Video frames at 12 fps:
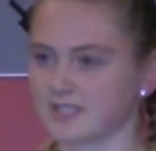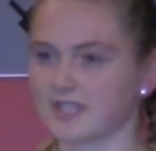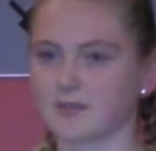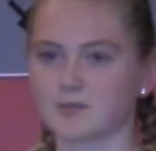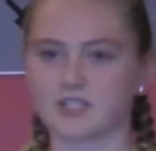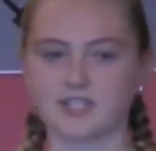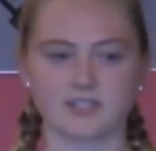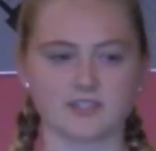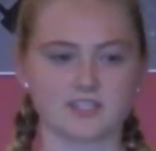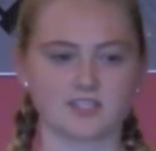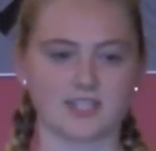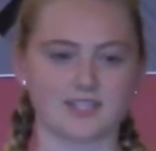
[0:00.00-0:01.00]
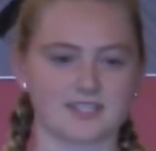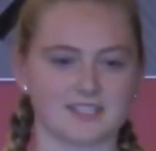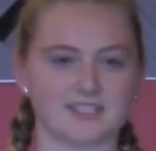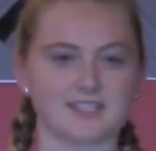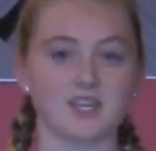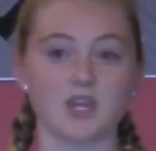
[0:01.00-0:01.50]
And I'm going to illustrate
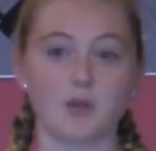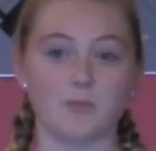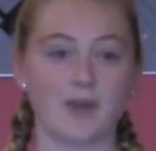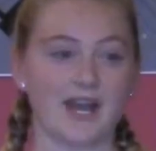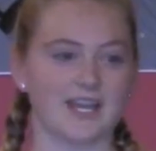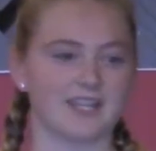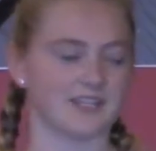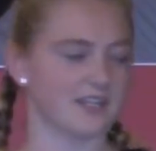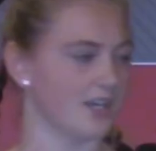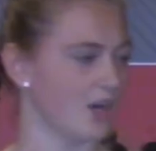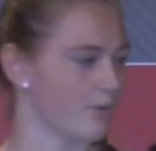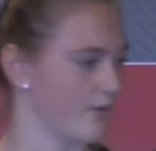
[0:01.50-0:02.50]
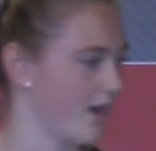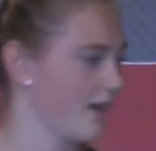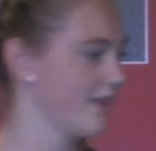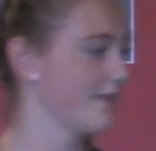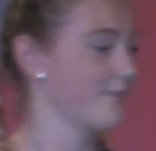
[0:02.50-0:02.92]
this by a rock,